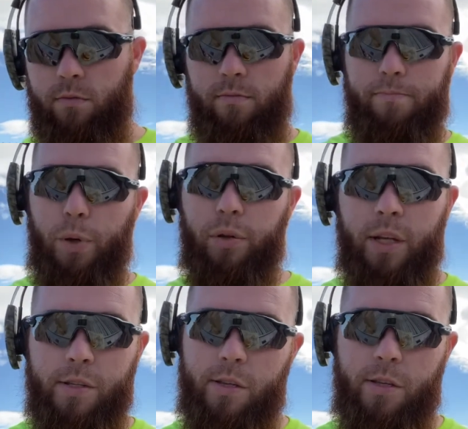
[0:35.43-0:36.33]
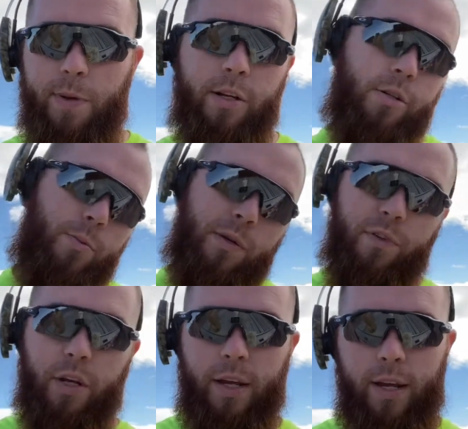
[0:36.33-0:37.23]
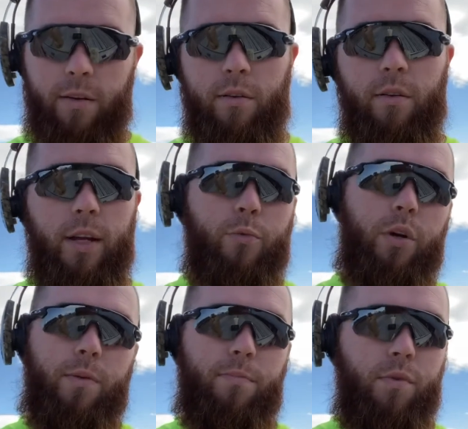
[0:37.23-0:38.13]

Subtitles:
both ends of the spectrum of good and like what a